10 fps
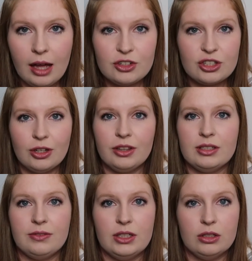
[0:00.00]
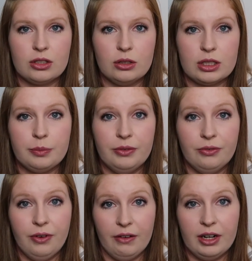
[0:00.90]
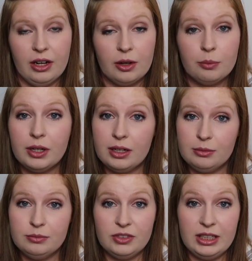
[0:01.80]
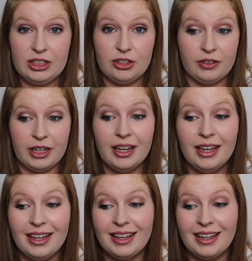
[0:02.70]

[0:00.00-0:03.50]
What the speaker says: I just thought this video is going to be very long, but I'm really sorry.